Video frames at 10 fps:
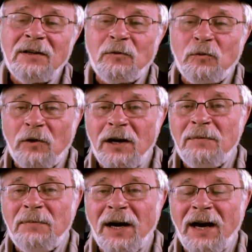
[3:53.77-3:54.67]
run
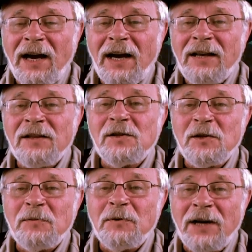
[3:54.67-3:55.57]
by the
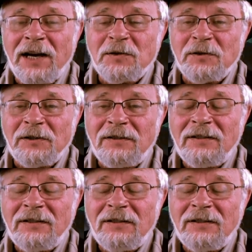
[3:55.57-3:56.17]
supernatural.